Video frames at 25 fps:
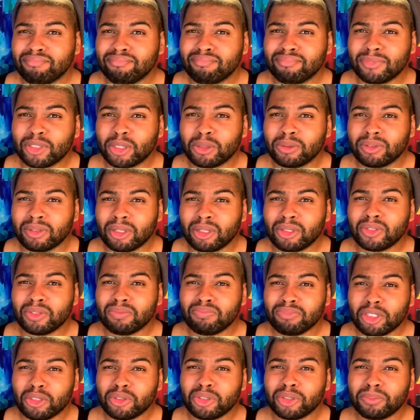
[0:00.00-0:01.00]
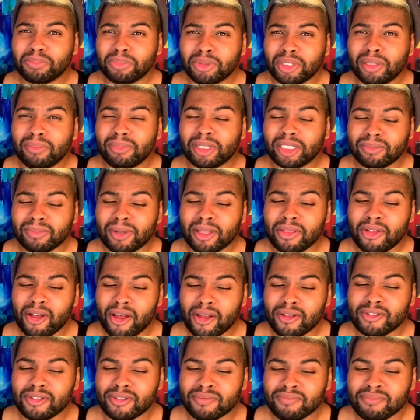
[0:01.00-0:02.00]
Those are pretty much my
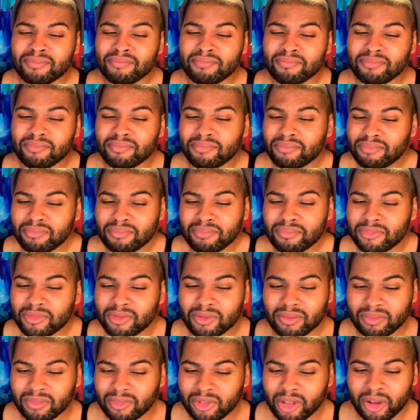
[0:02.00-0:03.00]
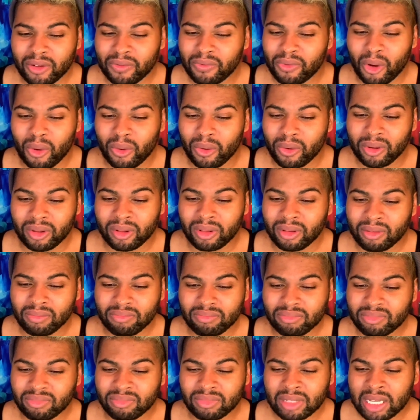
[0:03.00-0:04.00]
thoughts. Good vocal.
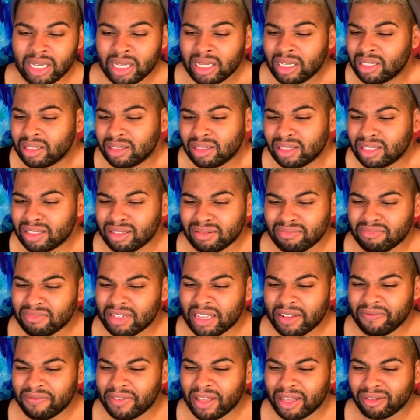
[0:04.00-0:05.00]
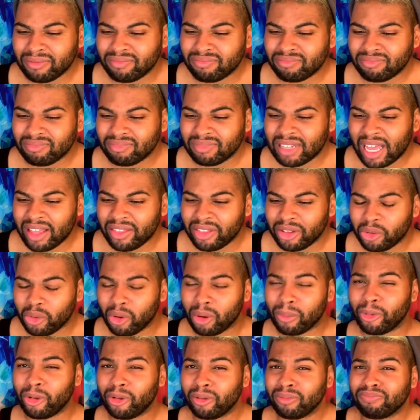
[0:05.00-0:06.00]
Just, it felt not the
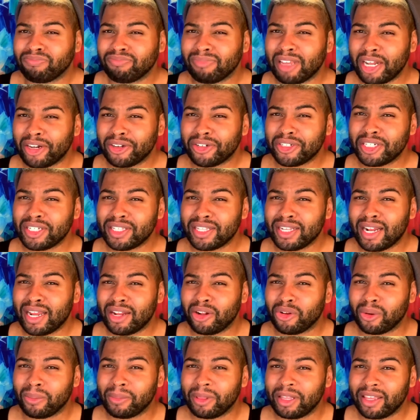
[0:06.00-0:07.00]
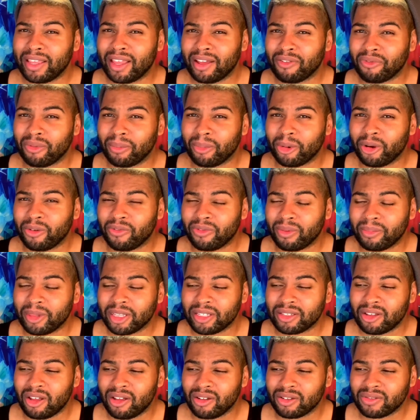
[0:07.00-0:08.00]
normal energy that I normally get from her from the
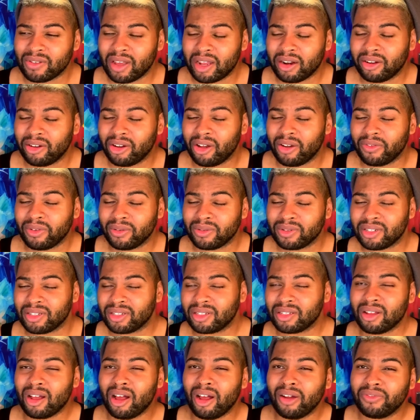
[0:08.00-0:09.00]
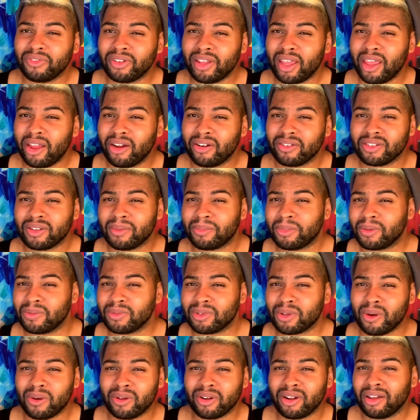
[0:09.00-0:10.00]
song. So I don't know if it was just an off day or something's
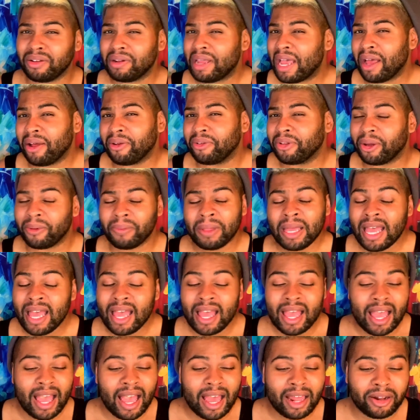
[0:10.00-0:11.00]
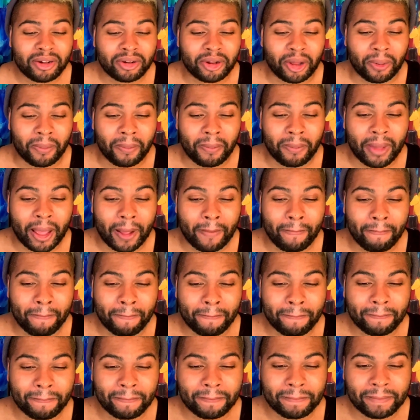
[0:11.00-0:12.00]
going on. I don't know. But
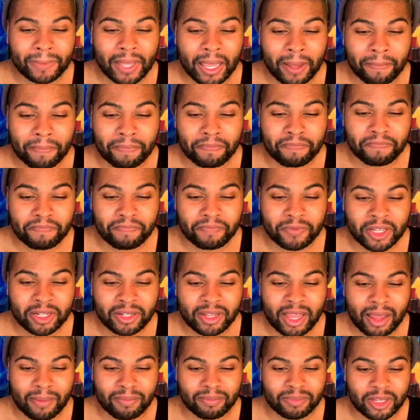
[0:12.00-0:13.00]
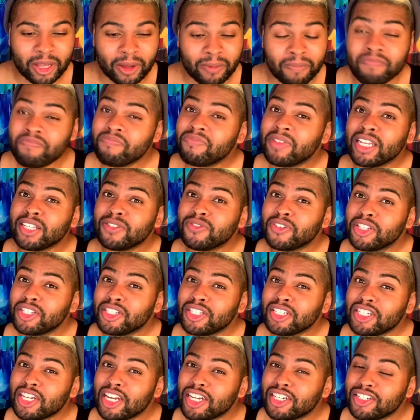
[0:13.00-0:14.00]
yeah, good time. So thanks for the
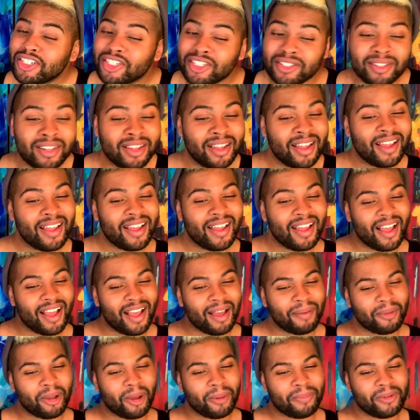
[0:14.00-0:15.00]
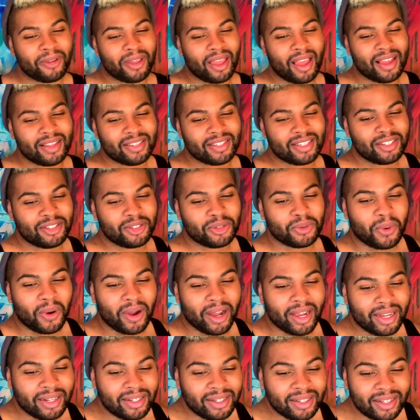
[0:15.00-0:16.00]
suggestion. Hope you guys
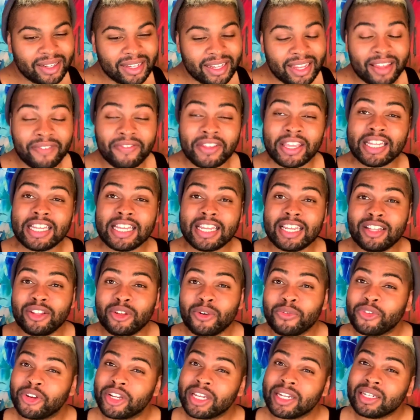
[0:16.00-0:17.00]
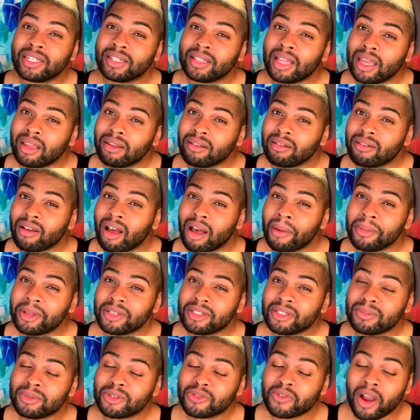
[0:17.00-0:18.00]
enjoyed. If you did, don't forget to like,
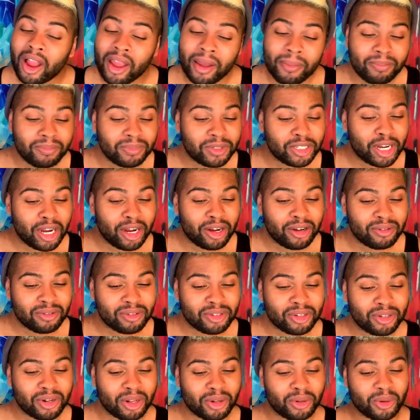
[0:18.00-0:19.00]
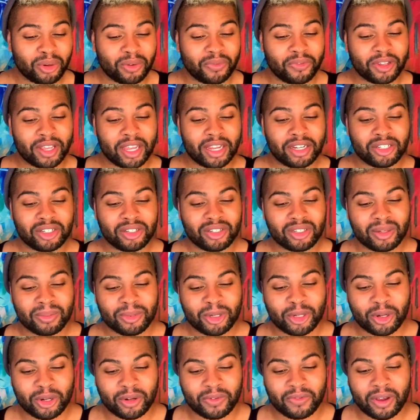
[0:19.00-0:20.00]
comment, subscribe, share, turn on notifications to
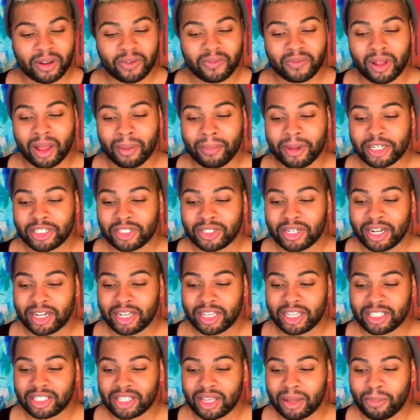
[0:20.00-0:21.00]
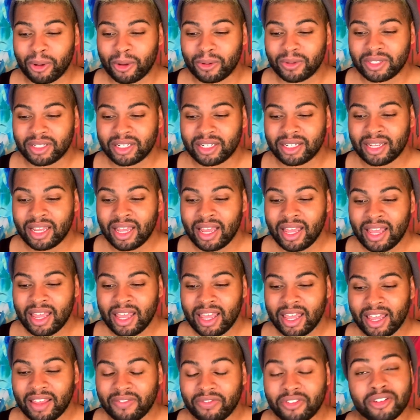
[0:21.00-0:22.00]
be notified when all my shenanigans get posted.
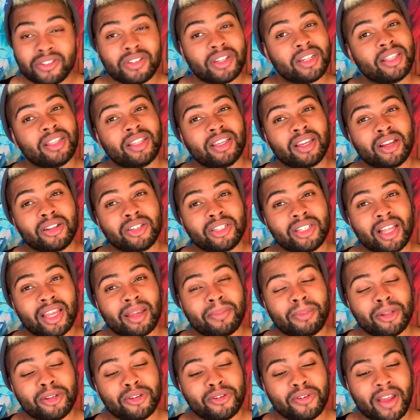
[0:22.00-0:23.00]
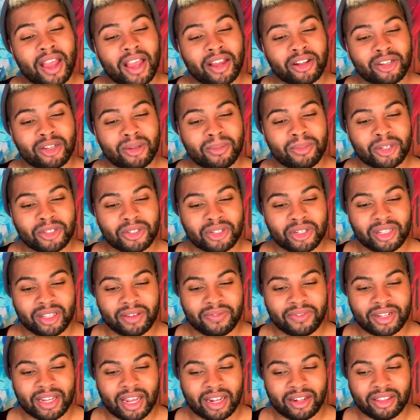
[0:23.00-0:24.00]
If there's anything else you'd like me to react to, be sure to
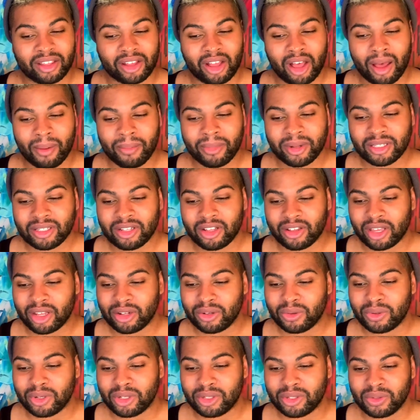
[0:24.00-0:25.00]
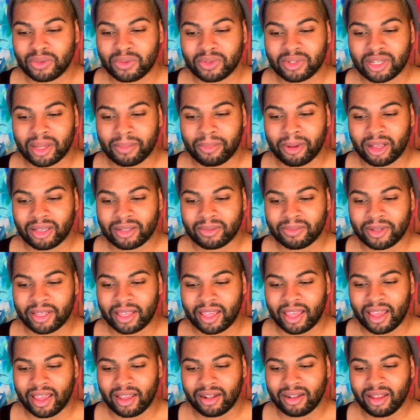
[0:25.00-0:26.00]
leave it down in the comments. I'll get to it as soon as I possibly
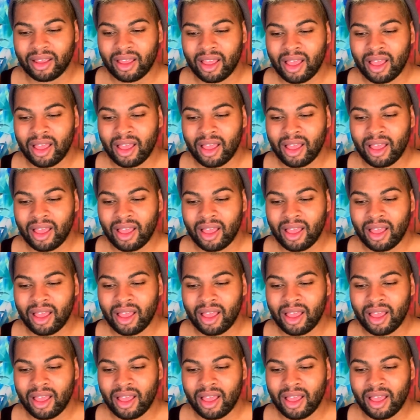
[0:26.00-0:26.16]
can.